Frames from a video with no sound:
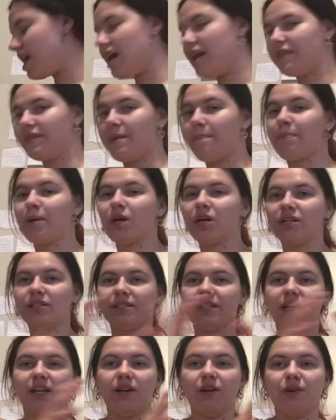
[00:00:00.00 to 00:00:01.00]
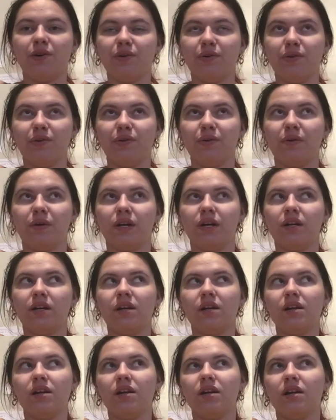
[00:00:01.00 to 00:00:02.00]
the person who
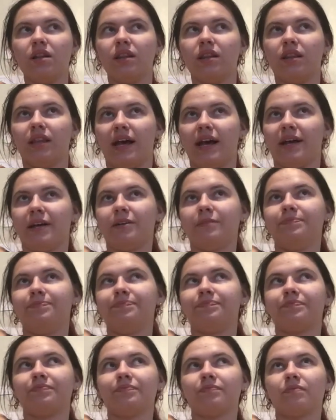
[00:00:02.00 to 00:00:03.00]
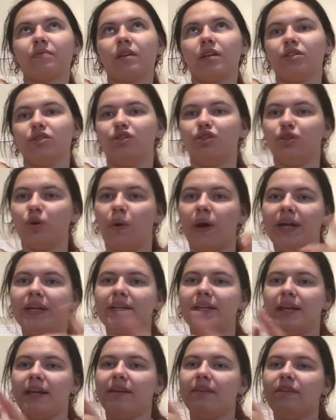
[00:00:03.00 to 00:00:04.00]
like joined
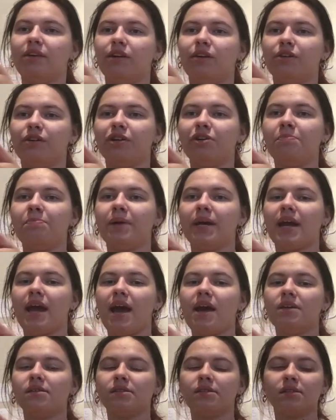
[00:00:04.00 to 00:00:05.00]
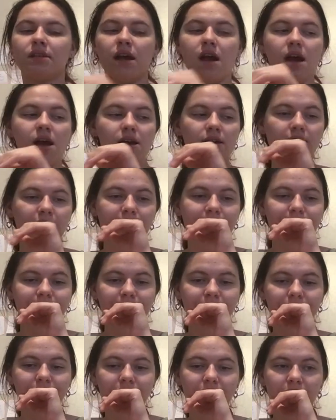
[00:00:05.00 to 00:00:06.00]
in the group, I guess,
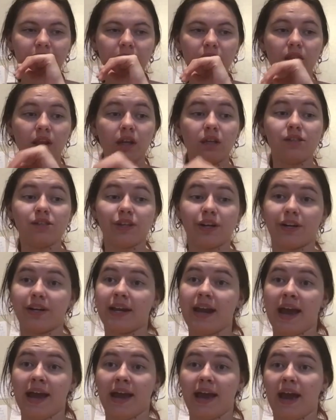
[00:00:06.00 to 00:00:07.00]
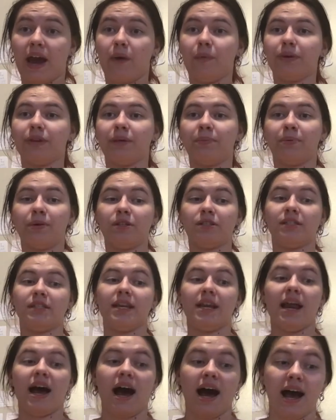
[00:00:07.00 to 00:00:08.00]
started hanging out with the person
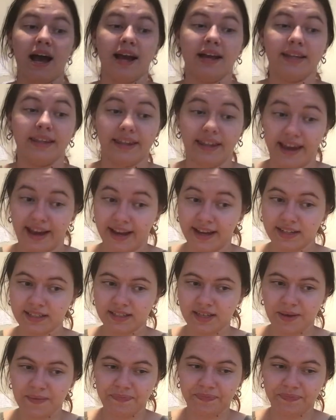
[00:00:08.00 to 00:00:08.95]
that I liked,